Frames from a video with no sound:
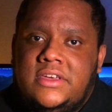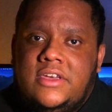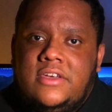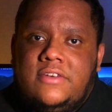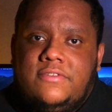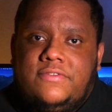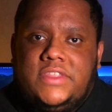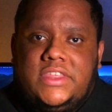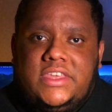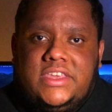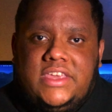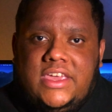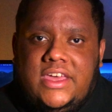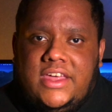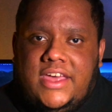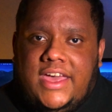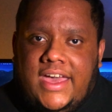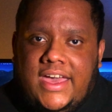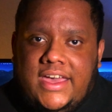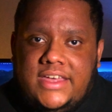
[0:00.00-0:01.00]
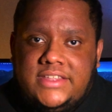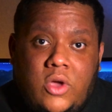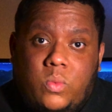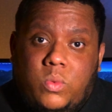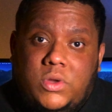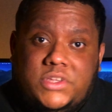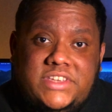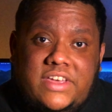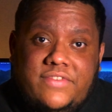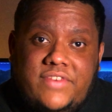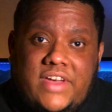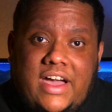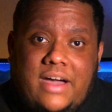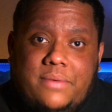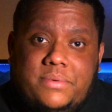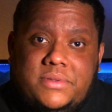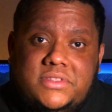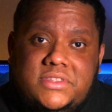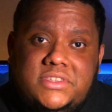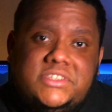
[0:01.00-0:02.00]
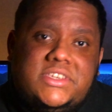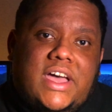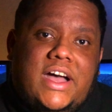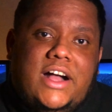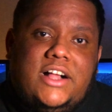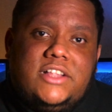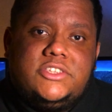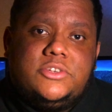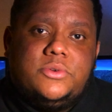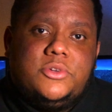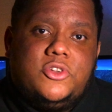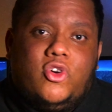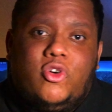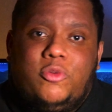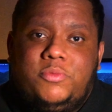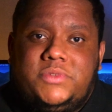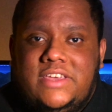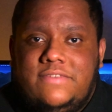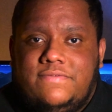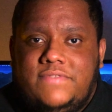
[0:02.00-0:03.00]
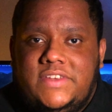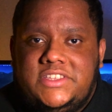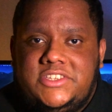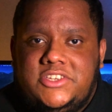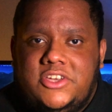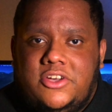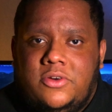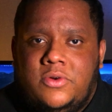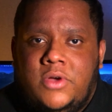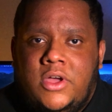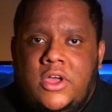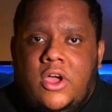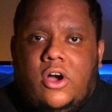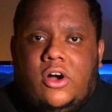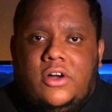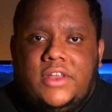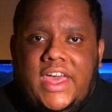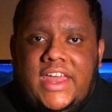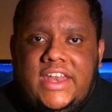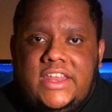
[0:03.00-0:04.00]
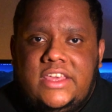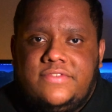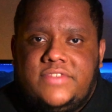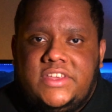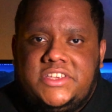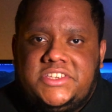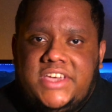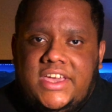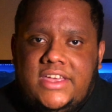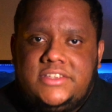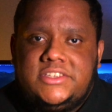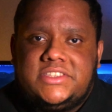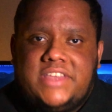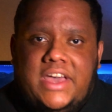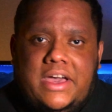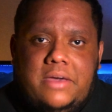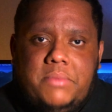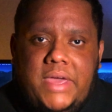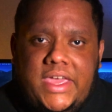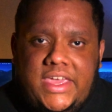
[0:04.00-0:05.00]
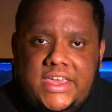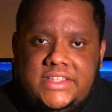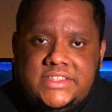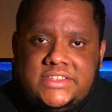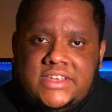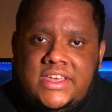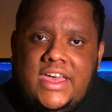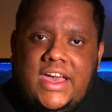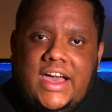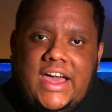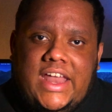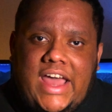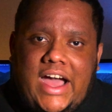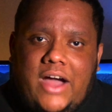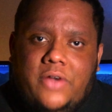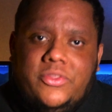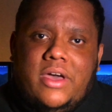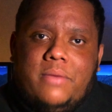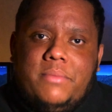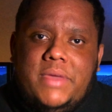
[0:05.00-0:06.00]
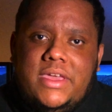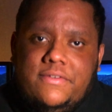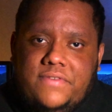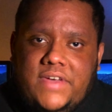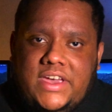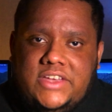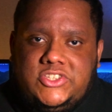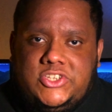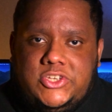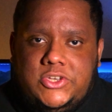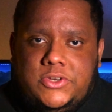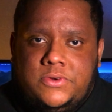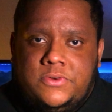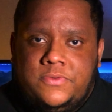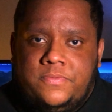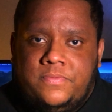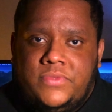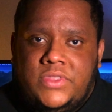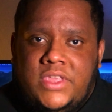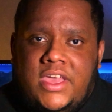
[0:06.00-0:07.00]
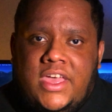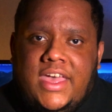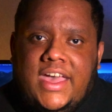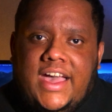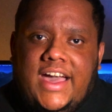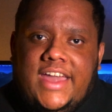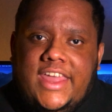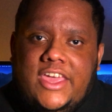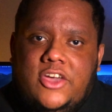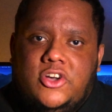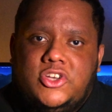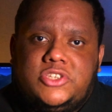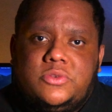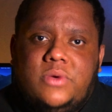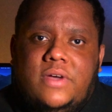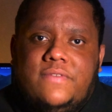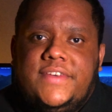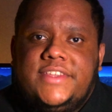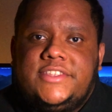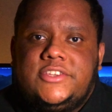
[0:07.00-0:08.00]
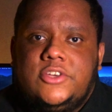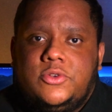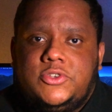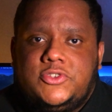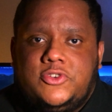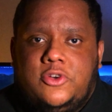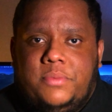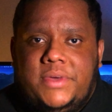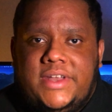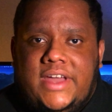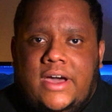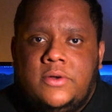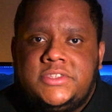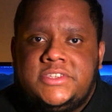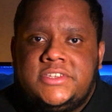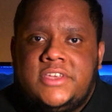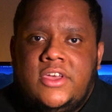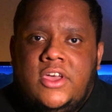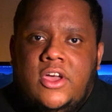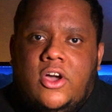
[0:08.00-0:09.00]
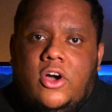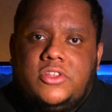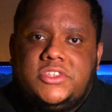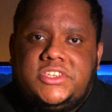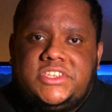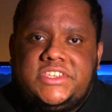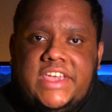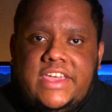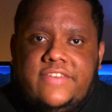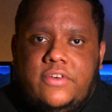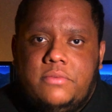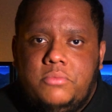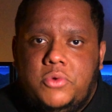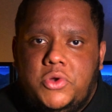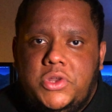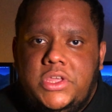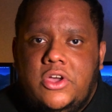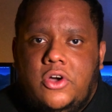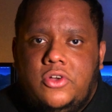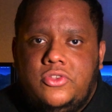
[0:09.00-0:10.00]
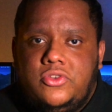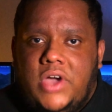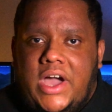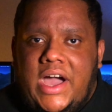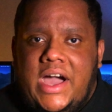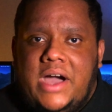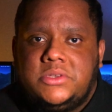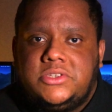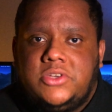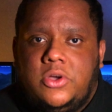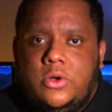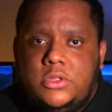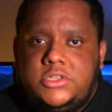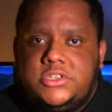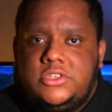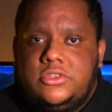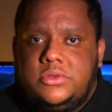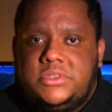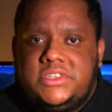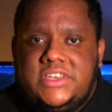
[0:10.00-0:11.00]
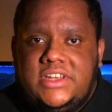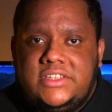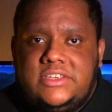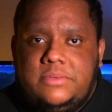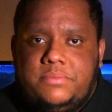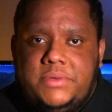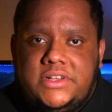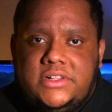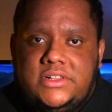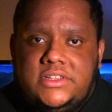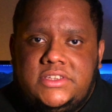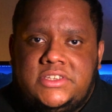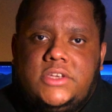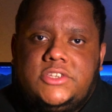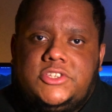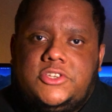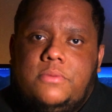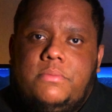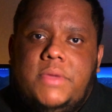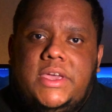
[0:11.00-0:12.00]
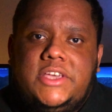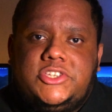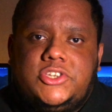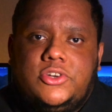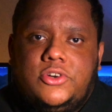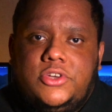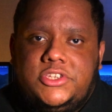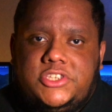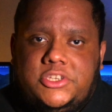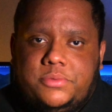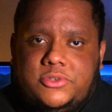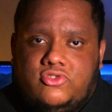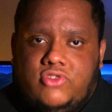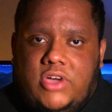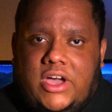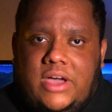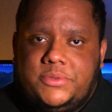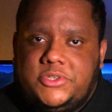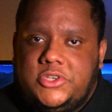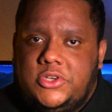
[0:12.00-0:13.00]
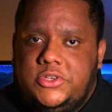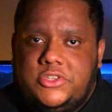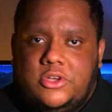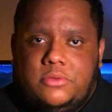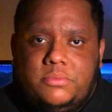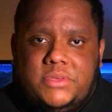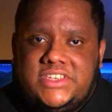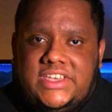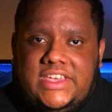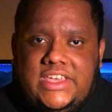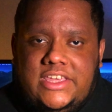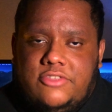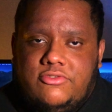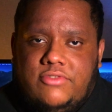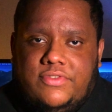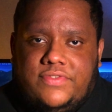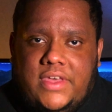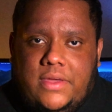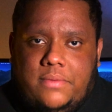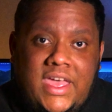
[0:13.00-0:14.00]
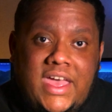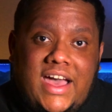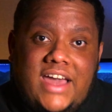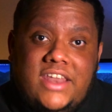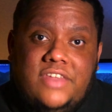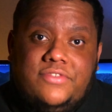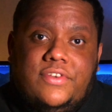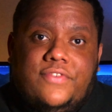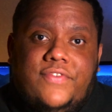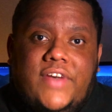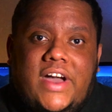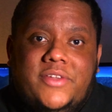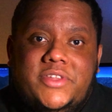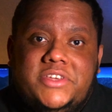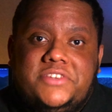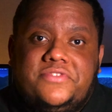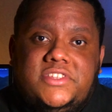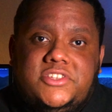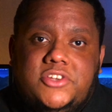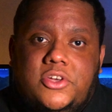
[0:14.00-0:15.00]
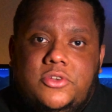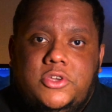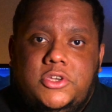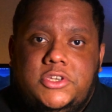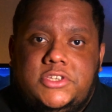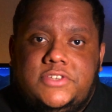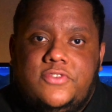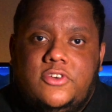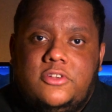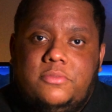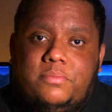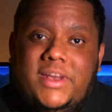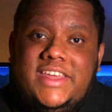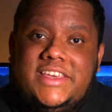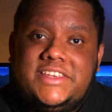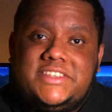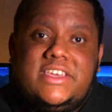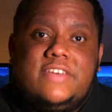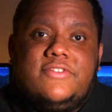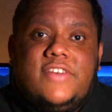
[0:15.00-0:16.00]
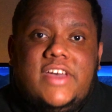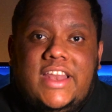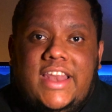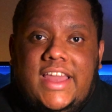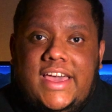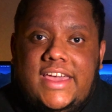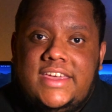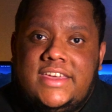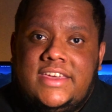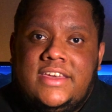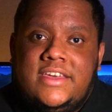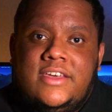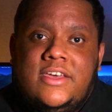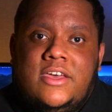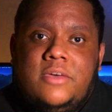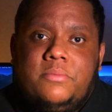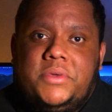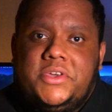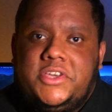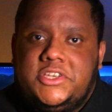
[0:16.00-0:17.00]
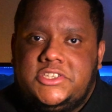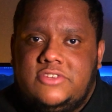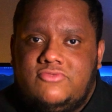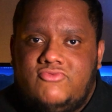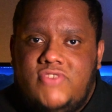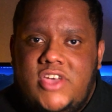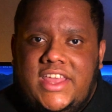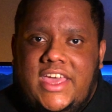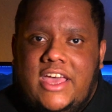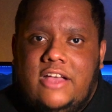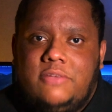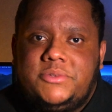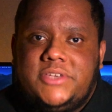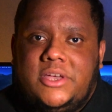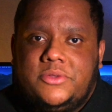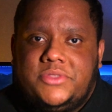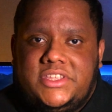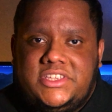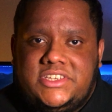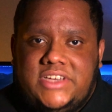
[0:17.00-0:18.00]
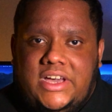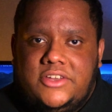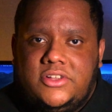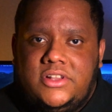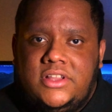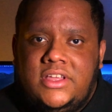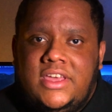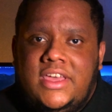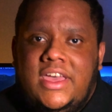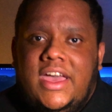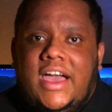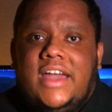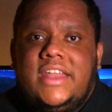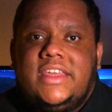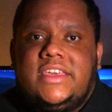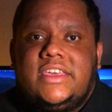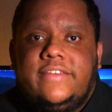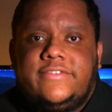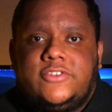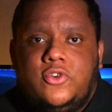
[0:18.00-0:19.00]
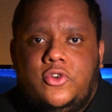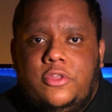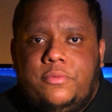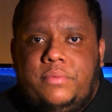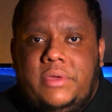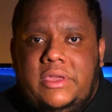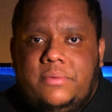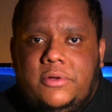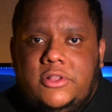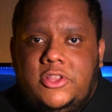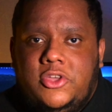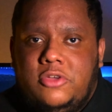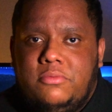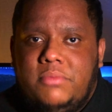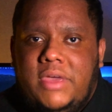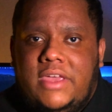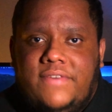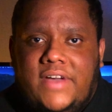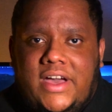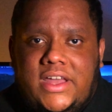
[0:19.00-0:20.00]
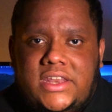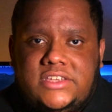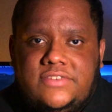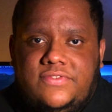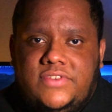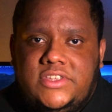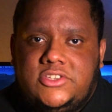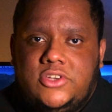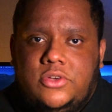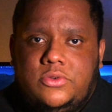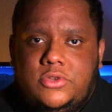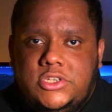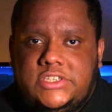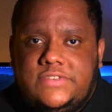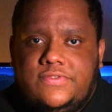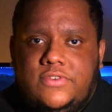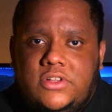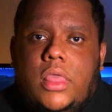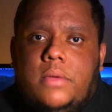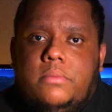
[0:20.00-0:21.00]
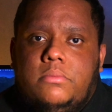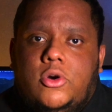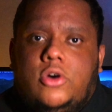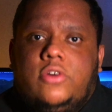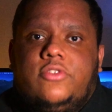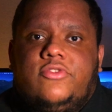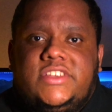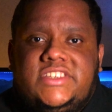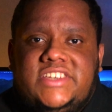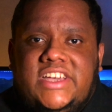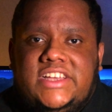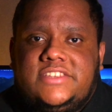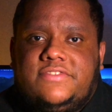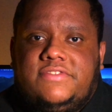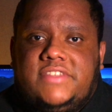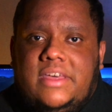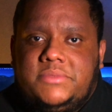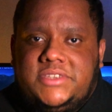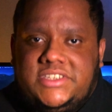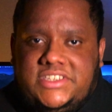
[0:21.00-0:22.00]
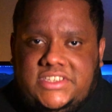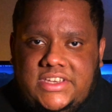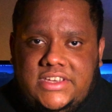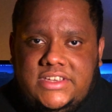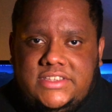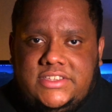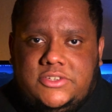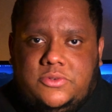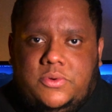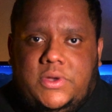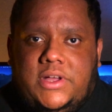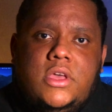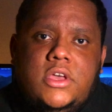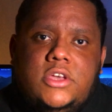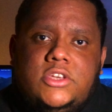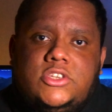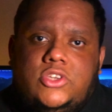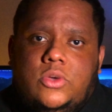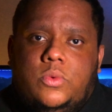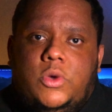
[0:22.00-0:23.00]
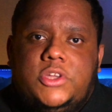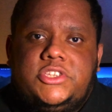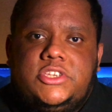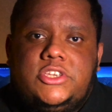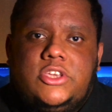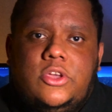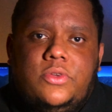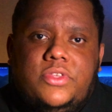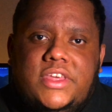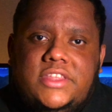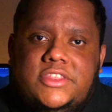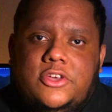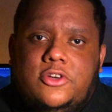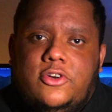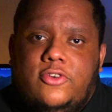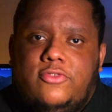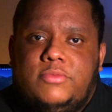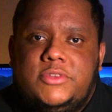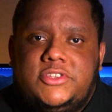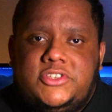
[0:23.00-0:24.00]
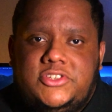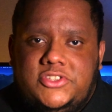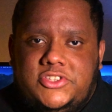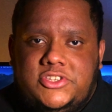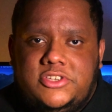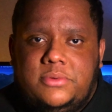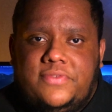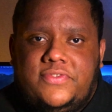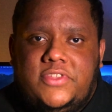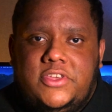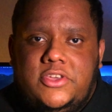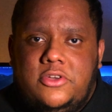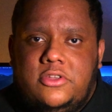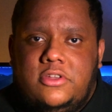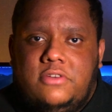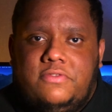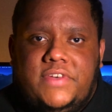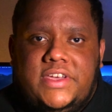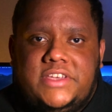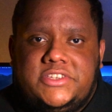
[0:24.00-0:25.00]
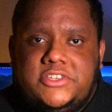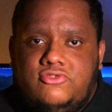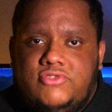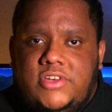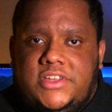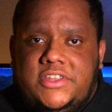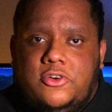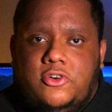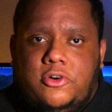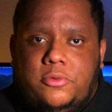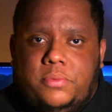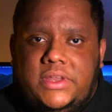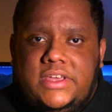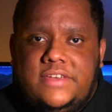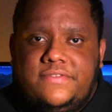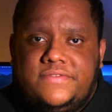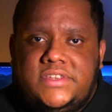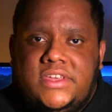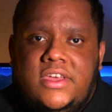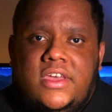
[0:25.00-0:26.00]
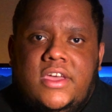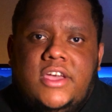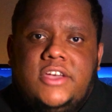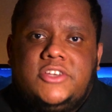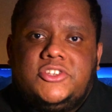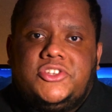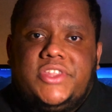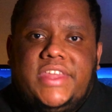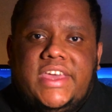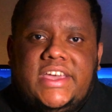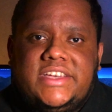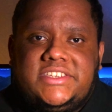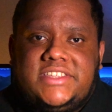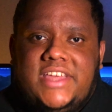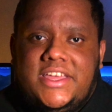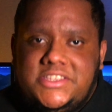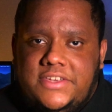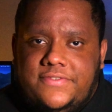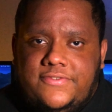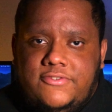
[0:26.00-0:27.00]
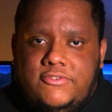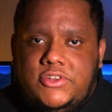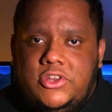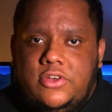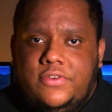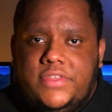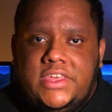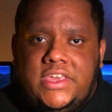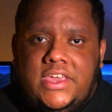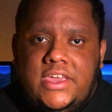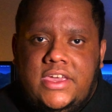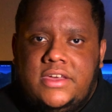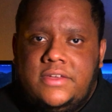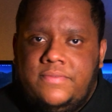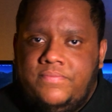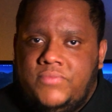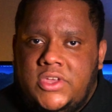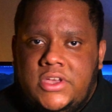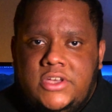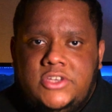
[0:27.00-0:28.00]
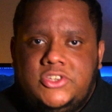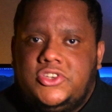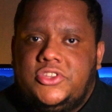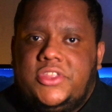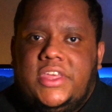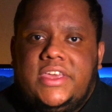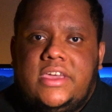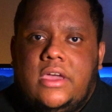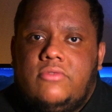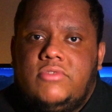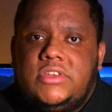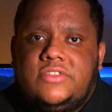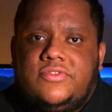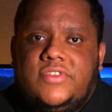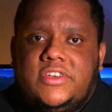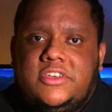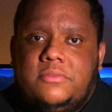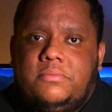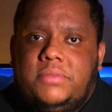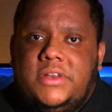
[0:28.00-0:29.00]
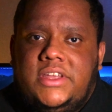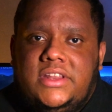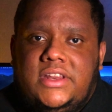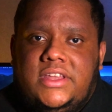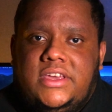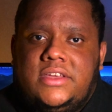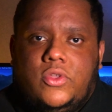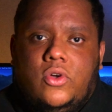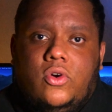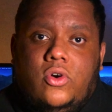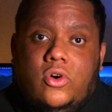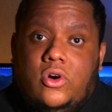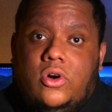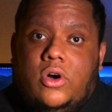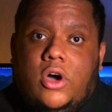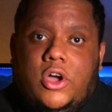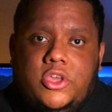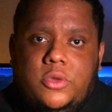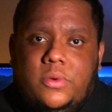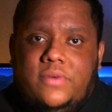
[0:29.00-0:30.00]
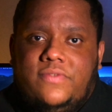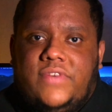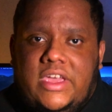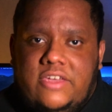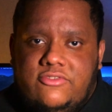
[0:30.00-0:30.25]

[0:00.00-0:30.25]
for the year ahead. Whatever happens, I'll do an update video on any of the changes that are made and how that may affect you. And I also have videos coming out on saving money on your household and utility bills, so make sure you subscribe so you don't miss either of them. And if you found this video useful, please give it a like, because it really helps out the channel and it gives other people who may find this video useful more of a chance for them to see it as well. So what do you think the government should do with the Universal Credit Uplift? Should they extend it for another year? Should they get rid of it completely? Or are you in favour